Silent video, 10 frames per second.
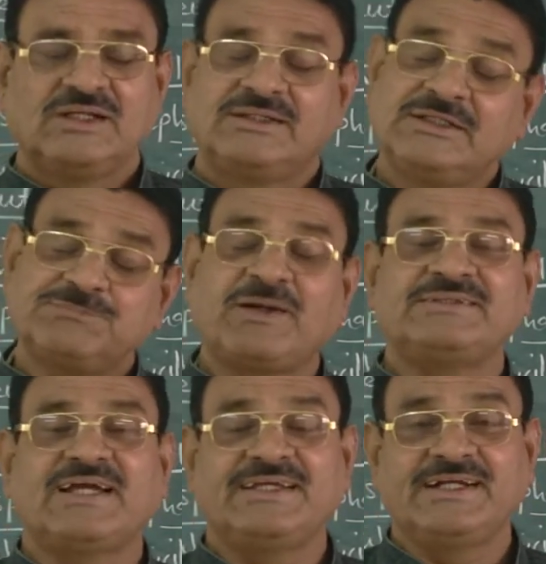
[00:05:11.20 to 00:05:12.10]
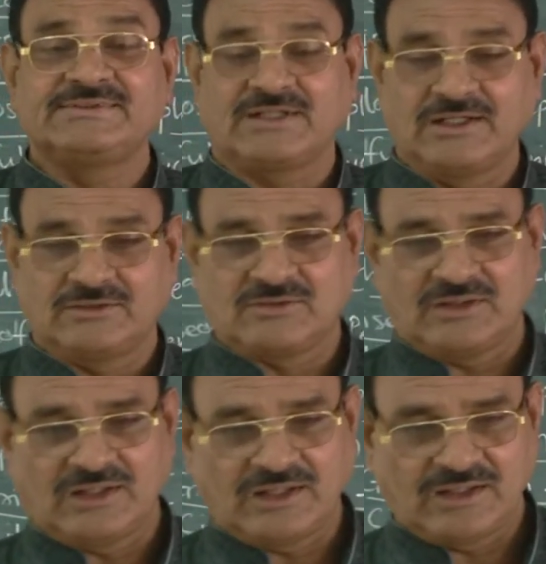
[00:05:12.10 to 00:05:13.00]
This fungi yields
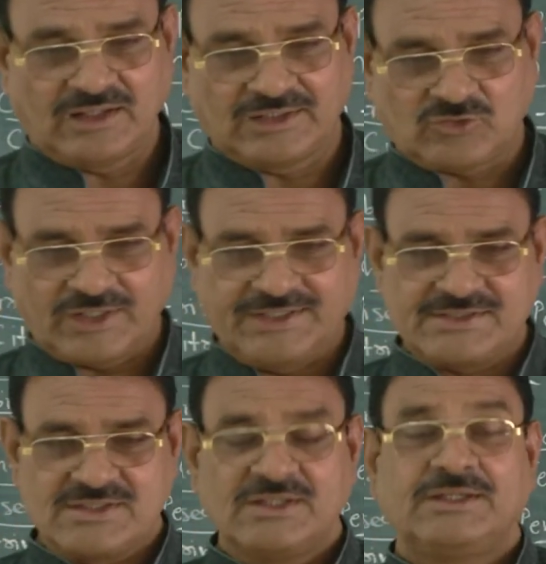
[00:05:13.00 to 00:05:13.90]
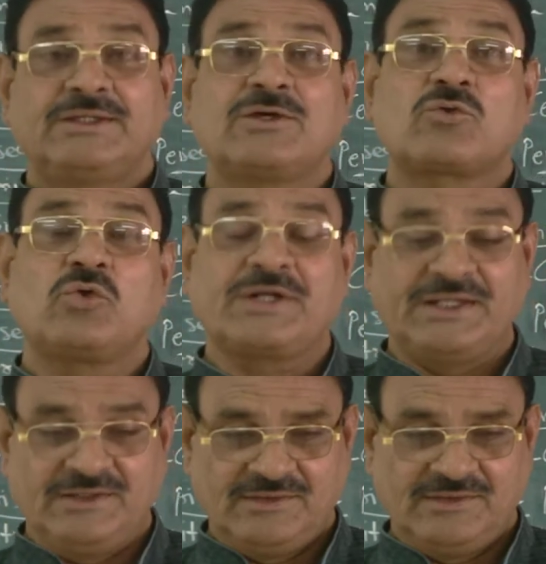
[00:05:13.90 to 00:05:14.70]
alkaloids ergotin.